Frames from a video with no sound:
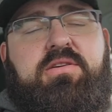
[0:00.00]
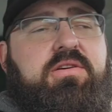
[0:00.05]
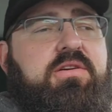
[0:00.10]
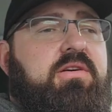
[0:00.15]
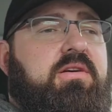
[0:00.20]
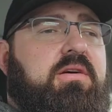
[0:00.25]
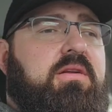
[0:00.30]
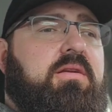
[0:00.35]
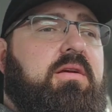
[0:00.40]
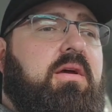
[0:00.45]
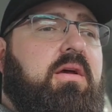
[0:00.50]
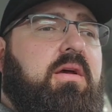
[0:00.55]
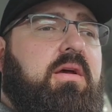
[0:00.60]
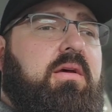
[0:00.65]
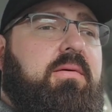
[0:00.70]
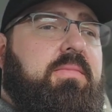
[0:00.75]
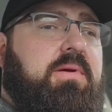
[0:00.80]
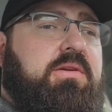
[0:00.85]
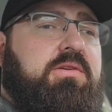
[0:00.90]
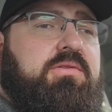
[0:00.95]
good,
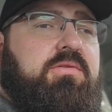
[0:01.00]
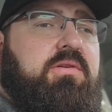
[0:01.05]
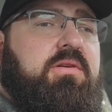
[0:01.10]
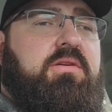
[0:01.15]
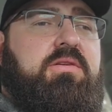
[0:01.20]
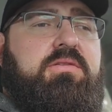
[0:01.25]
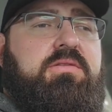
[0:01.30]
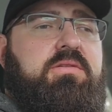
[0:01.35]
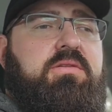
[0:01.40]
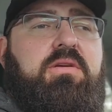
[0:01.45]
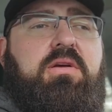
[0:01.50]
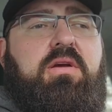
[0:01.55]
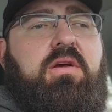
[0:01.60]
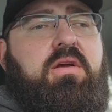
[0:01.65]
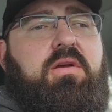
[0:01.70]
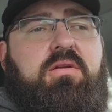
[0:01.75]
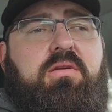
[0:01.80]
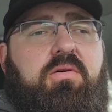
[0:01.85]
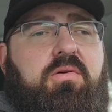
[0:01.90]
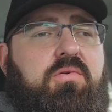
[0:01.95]
make sure there's
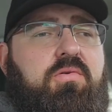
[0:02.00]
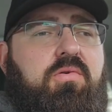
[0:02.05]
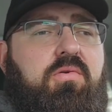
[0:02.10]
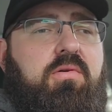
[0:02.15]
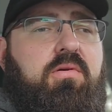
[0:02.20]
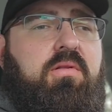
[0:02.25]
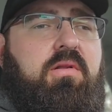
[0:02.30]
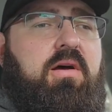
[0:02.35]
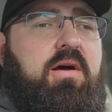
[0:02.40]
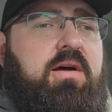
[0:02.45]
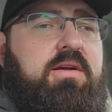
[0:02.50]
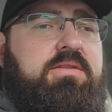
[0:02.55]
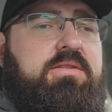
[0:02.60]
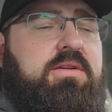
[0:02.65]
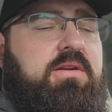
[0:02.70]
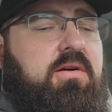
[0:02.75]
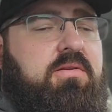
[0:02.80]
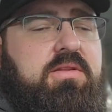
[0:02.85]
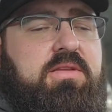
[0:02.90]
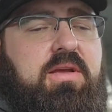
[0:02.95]
no coolant loss, you
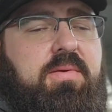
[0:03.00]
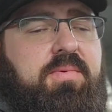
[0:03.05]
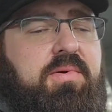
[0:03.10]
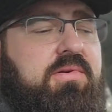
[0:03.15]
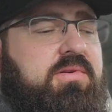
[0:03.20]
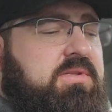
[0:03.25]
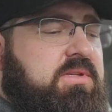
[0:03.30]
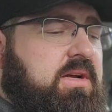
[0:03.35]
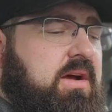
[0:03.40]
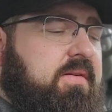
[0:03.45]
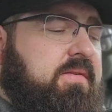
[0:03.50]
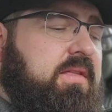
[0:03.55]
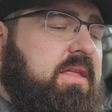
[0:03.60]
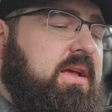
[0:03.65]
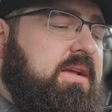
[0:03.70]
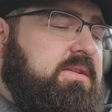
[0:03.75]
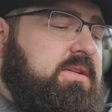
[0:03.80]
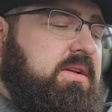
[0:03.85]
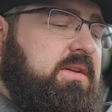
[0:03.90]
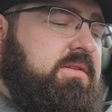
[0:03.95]
know, typical stuff,
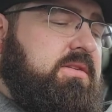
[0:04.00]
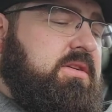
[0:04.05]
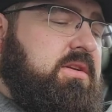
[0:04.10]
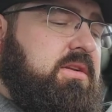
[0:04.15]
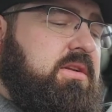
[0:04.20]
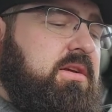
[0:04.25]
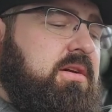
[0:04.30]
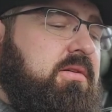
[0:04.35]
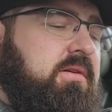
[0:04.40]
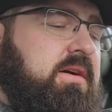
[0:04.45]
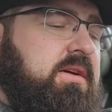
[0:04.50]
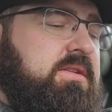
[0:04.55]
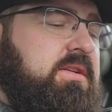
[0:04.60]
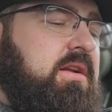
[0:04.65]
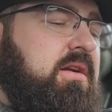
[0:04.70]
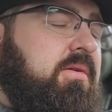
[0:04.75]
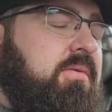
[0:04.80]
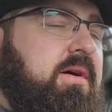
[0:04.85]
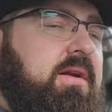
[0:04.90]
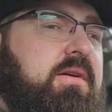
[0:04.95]
things that you should do because you
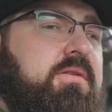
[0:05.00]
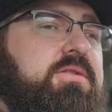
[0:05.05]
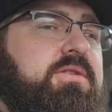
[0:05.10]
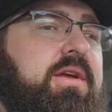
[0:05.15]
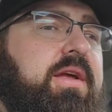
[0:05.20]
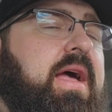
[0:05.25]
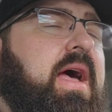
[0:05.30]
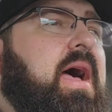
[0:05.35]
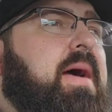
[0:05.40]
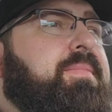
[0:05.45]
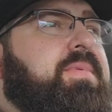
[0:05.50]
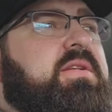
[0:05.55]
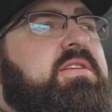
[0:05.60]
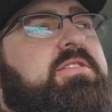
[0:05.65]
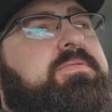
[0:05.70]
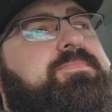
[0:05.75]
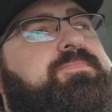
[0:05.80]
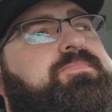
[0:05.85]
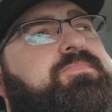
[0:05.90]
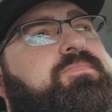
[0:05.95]
know what usually happens,